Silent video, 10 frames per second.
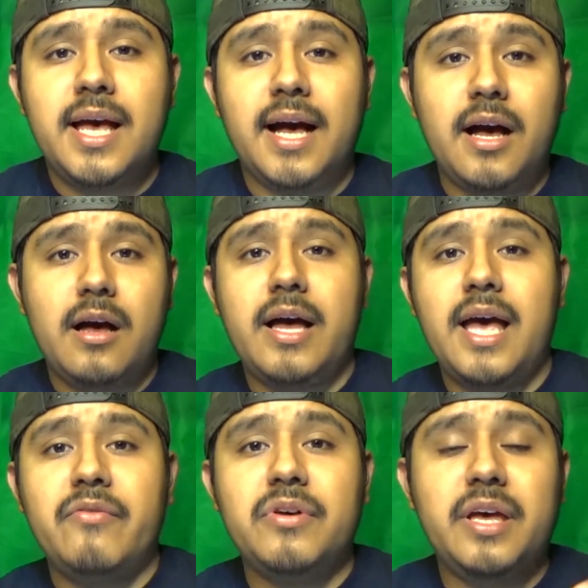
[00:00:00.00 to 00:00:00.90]
I
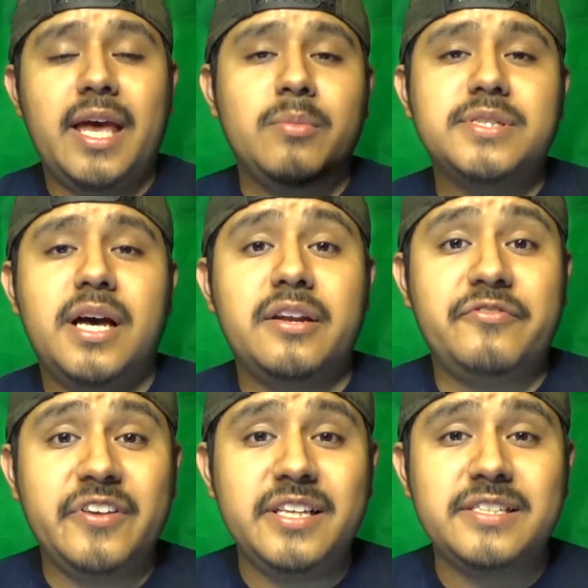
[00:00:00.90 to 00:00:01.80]
have an Amazon
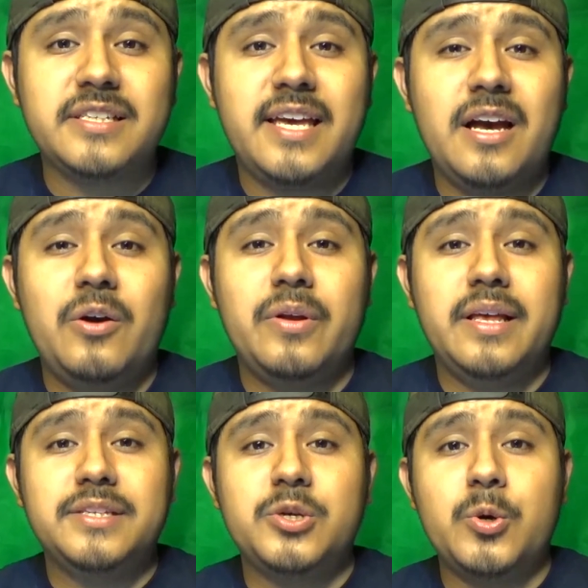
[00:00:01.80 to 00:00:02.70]
affiliates account,
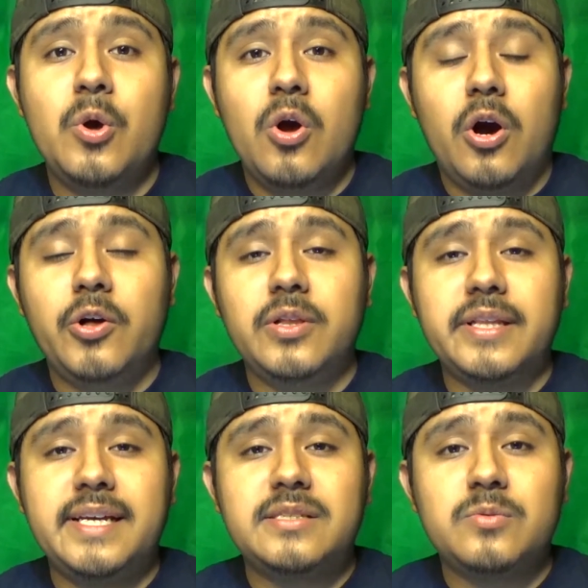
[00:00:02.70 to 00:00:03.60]
so all the
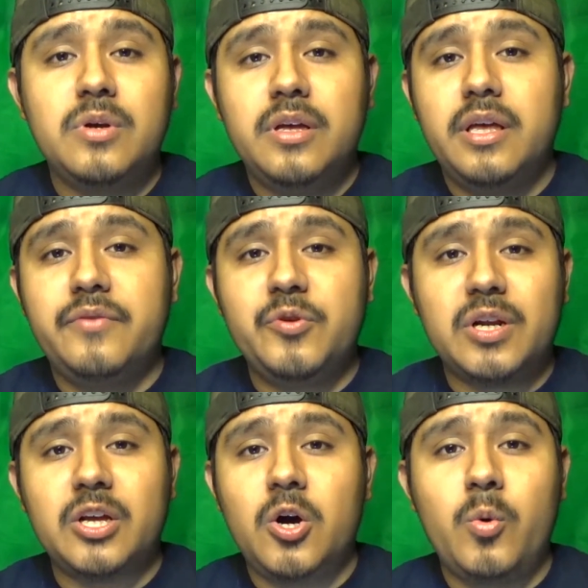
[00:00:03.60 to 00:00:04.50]
links, if you
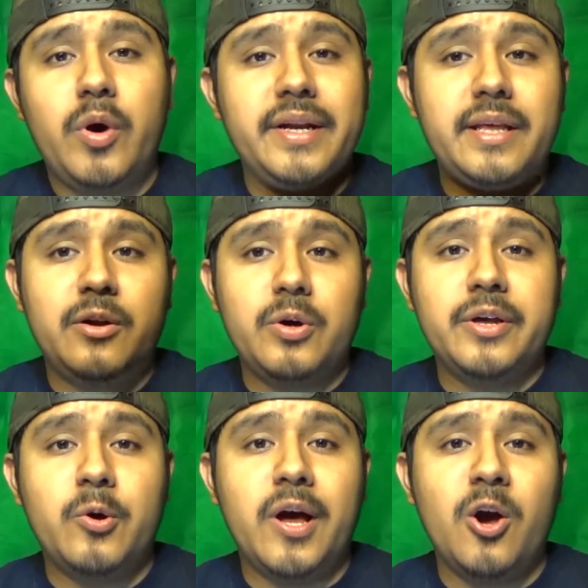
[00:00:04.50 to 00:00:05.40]
click on one,
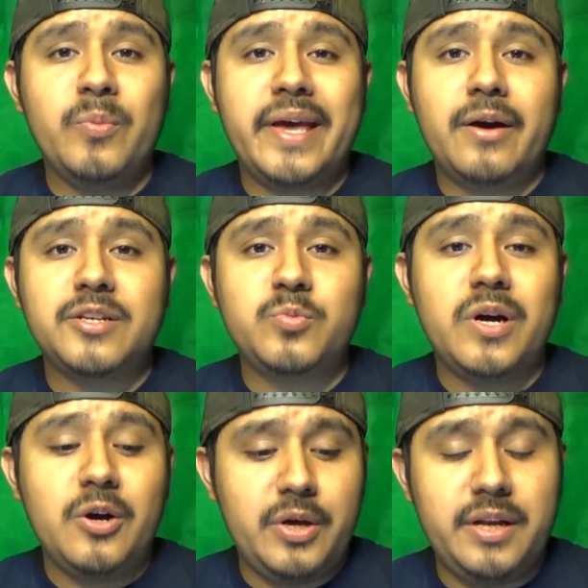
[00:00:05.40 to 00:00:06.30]
it'll help me out as
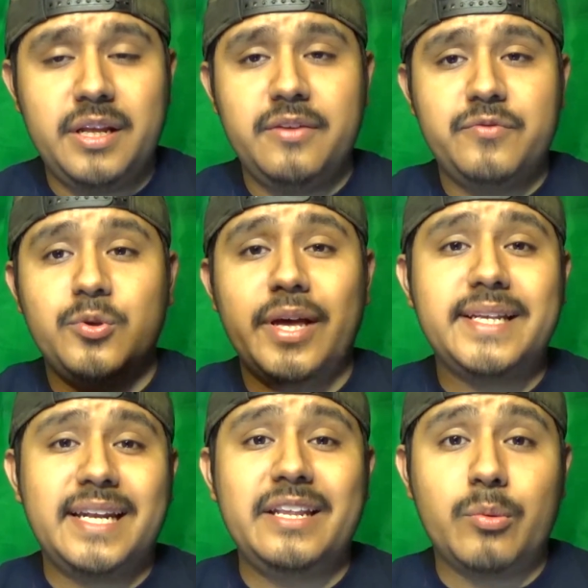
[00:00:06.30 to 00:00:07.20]
well. And if you liked
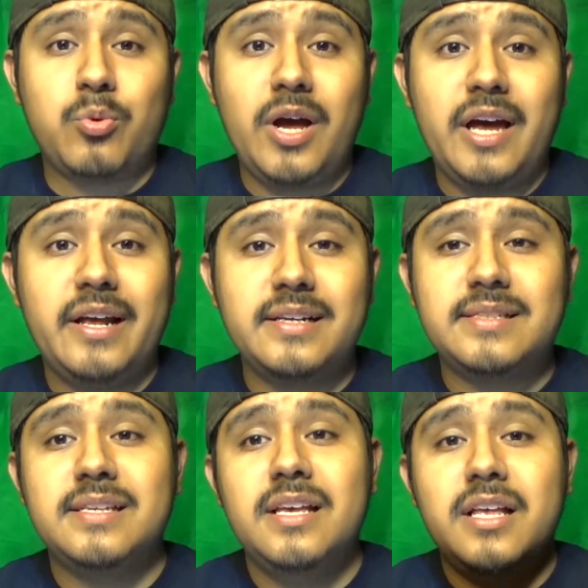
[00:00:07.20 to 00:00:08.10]
any of the
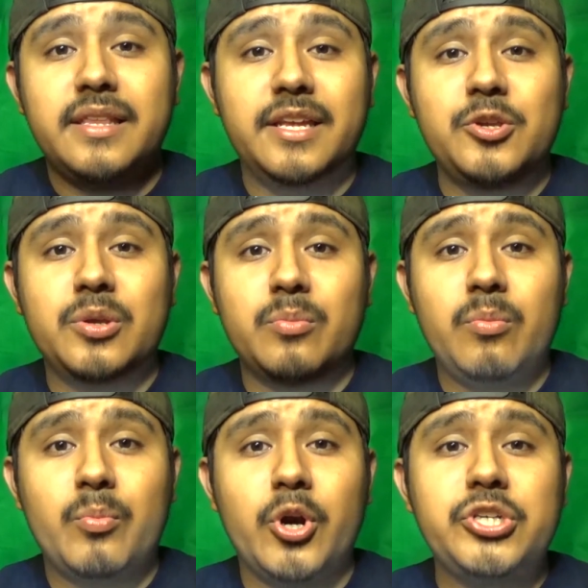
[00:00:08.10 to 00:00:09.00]
products, then you can
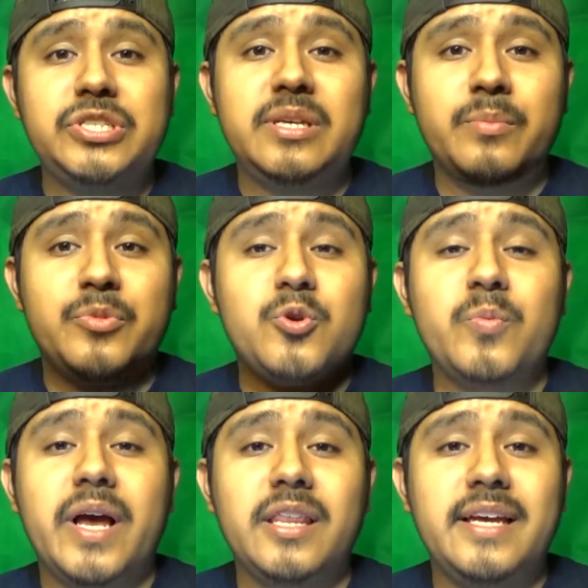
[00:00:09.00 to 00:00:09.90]
purchase them through
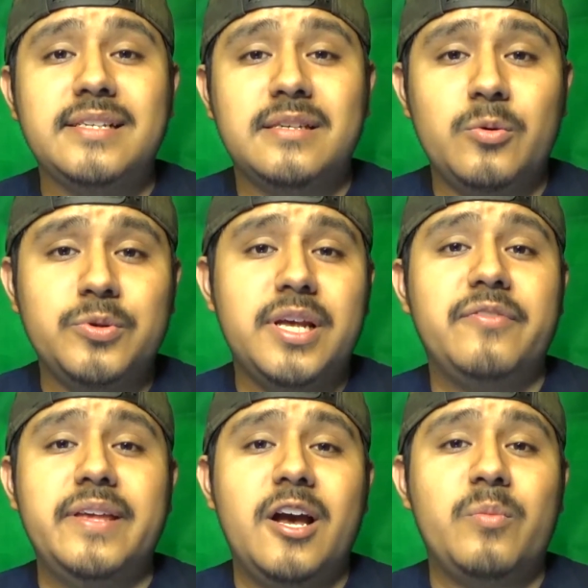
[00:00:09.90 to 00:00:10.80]
my links, and it will
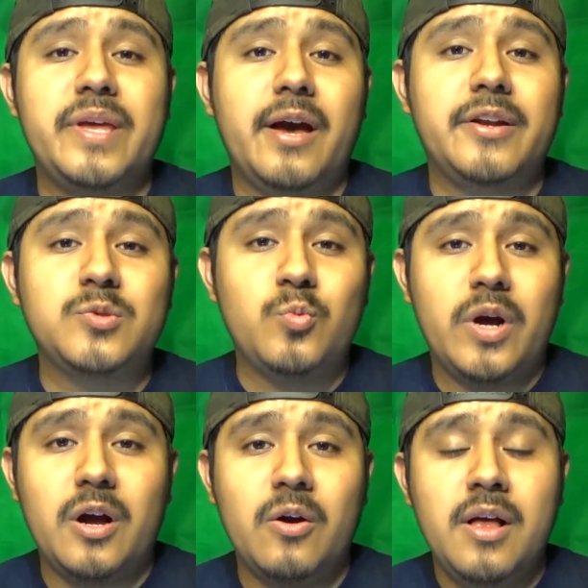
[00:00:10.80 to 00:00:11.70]
definitely help me out as
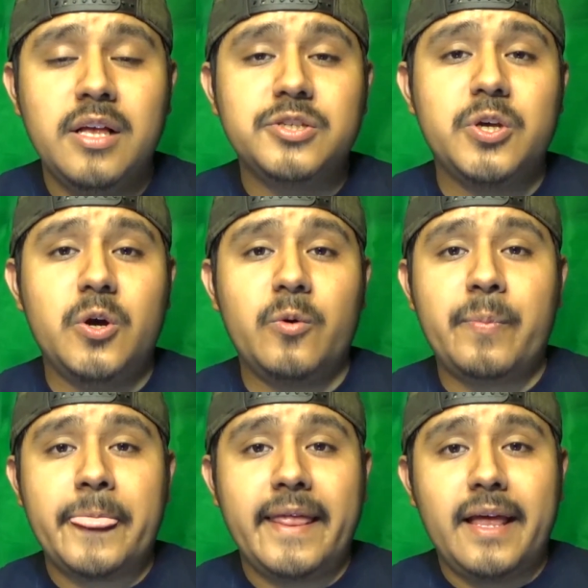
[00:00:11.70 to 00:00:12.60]
well. So
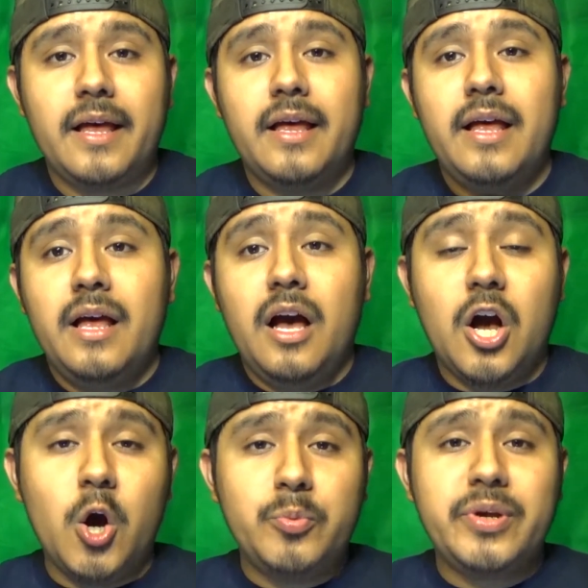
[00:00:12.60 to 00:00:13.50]
I
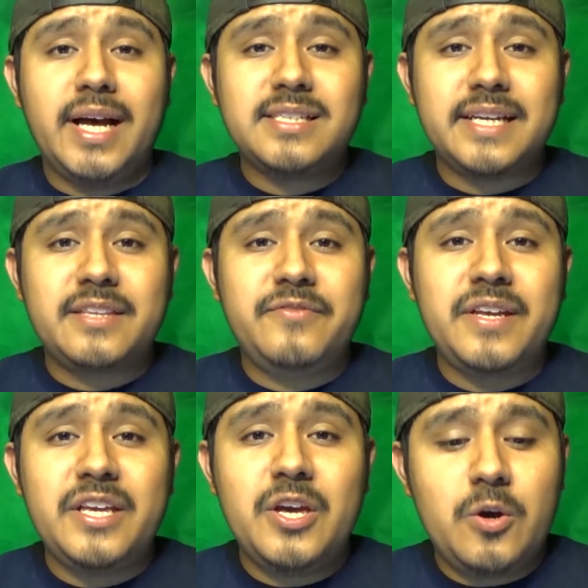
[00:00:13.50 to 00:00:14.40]
hope you guys liked the
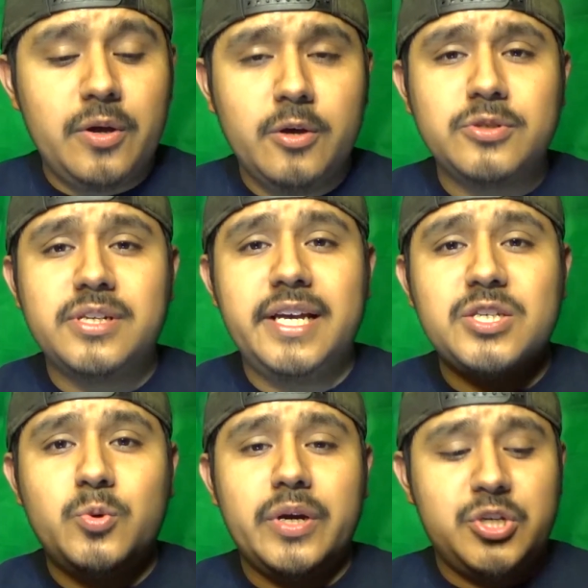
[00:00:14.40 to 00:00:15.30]
video. It was a nice,
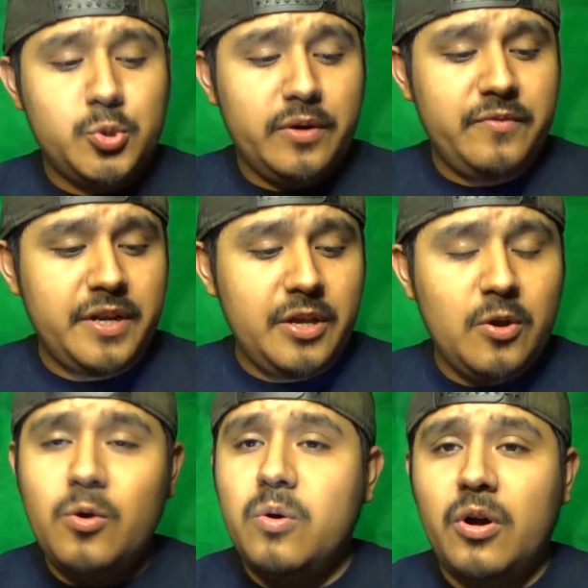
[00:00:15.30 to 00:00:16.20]
quick, short
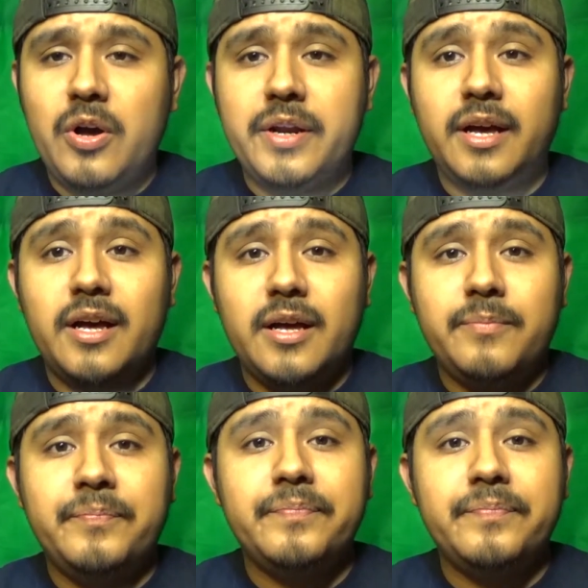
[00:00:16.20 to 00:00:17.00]
video on